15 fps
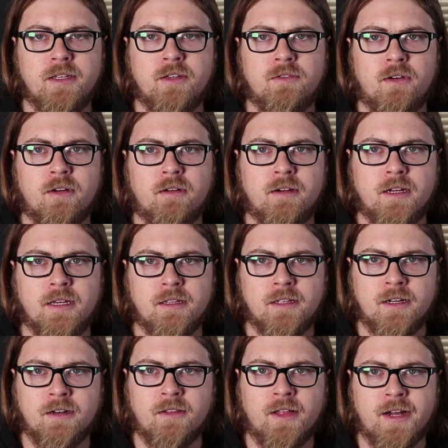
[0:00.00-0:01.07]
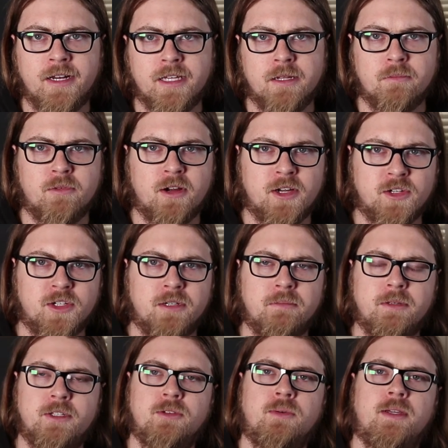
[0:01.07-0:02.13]
You've already done a lot of compression
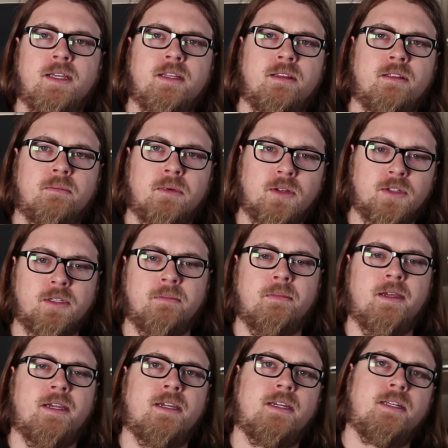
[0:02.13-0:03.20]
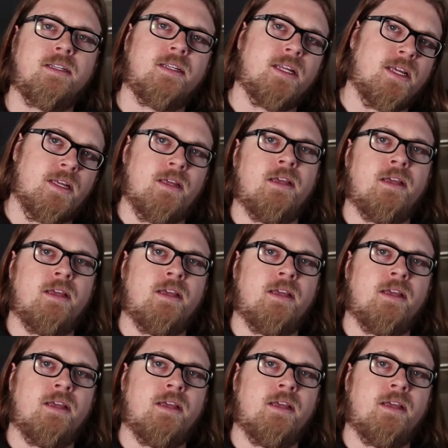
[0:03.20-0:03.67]
between the multi-band